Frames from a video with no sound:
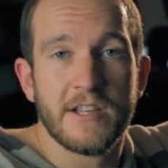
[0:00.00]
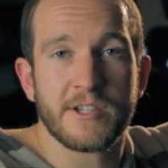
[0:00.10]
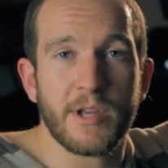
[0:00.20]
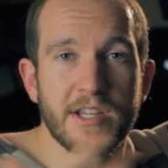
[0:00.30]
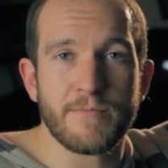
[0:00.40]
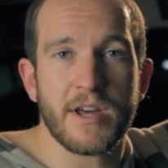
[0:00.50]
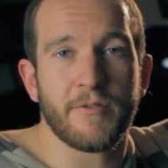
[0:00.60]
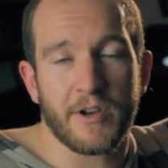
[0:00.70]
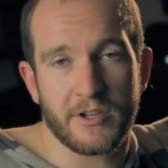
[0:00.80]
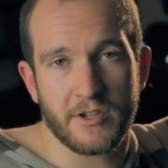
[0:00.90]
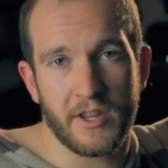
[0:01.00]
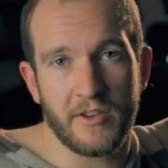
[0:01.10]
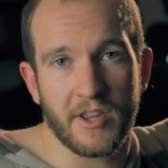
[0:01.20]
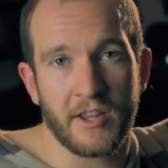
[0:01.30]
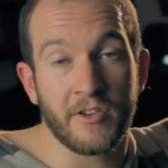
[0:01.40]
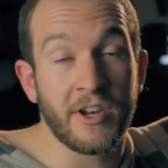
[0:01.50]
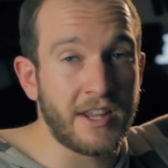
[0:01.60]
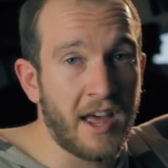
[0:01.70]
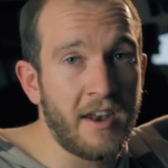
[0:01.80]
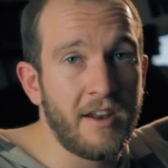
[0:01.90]
so we had to manufacture these things. And
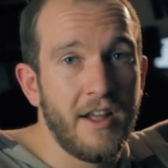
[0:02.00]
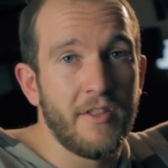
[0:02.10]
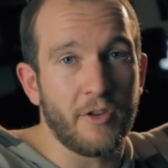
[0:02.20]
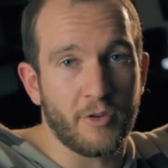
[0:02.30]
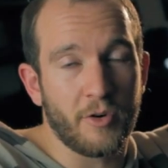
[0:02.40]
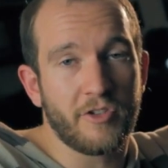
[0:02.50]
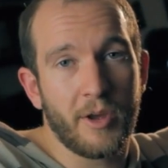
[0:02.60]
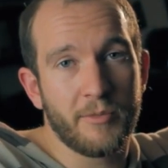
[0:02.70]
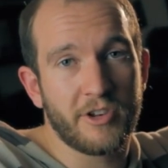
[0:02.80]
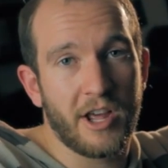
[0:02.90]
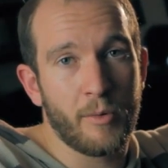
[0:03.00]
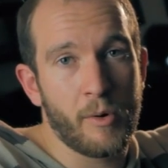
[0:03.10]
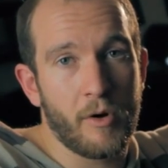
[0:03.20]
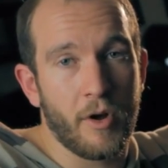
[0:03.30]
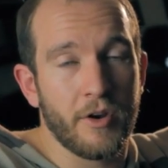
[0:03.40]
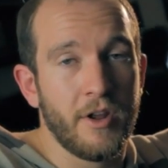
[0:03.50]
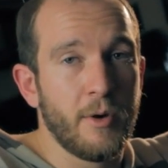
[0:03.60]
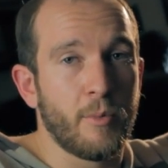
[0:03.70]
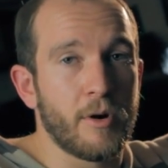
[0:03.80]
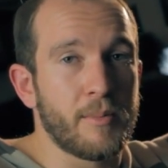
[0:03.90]
again, the sort of timescale we're on,
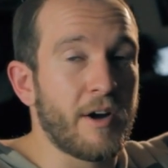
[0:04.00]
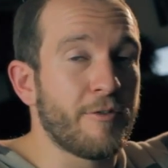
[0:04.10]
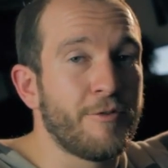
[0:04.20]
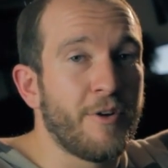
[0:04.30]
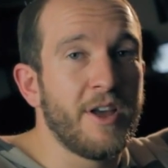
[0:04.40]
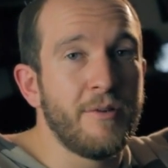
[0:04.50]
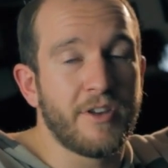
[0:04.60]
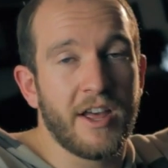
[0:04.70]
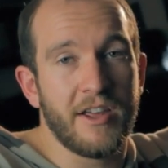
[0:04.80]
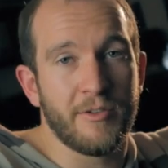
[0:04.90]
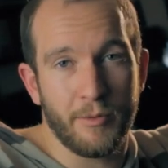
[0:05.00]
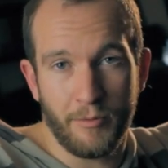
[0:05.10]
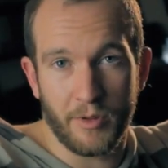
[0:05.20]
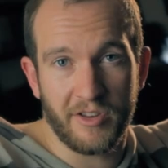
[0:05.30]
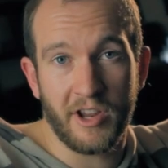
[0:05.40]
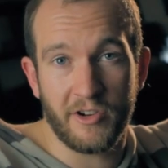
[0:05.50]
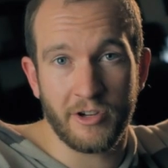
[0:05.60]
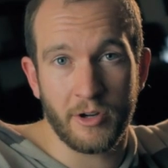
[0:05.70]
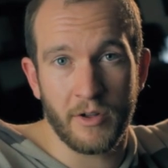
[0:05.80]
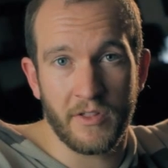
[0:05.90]
we're about 5 days before the test
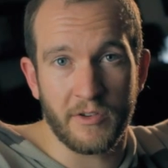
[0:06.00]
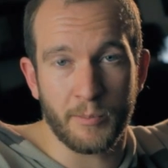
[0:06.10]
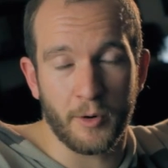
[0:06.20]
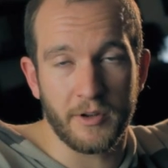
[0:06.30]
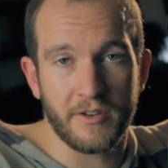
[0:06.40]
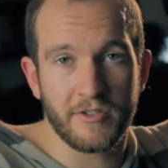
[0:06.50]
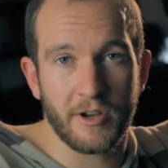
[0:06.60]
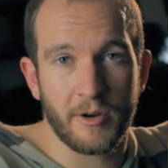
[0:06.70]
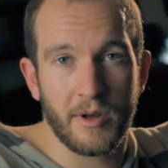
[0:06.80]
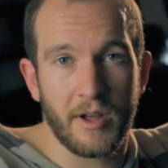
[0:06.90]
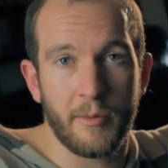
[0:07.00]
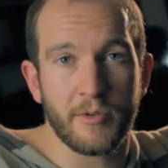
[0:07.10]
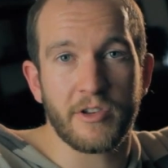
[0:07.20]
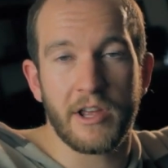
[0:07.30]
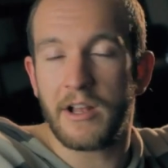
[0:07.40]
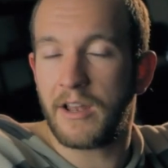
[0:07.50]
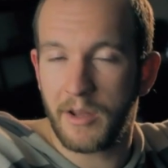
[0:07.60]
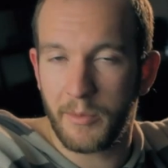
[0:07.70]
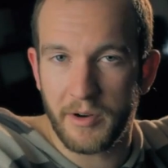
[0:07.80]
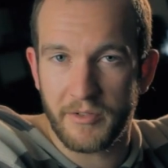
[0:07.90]
shoot at this point, so it was a
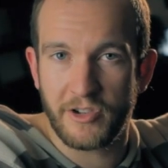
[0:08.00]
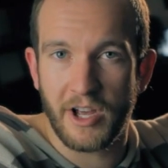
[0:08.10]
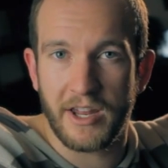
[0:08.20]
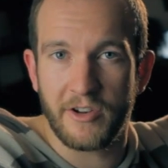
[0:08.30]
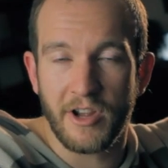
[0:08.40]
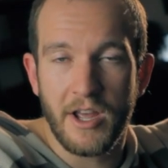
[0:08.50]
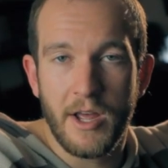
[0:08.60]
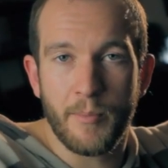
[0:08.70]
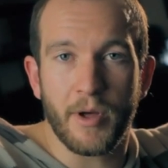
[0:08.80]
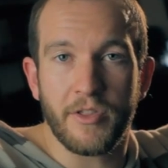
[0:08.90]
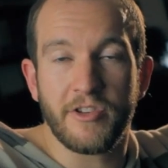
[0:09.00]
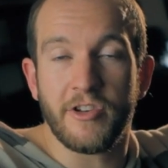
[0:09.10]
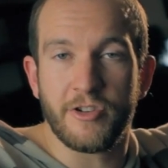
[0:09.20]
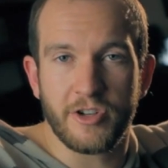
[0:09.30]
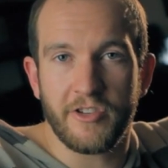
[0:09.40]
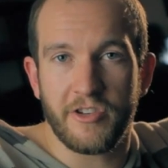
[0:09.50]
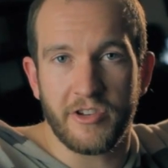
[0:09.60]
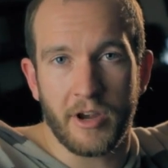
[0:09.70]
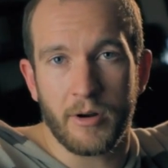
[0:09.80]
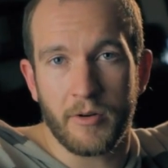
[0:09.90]
little bit of a challenge. But this is
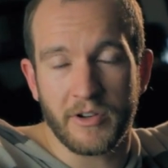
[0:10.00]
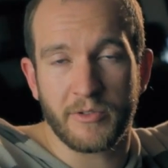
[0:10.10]
Shaz's area of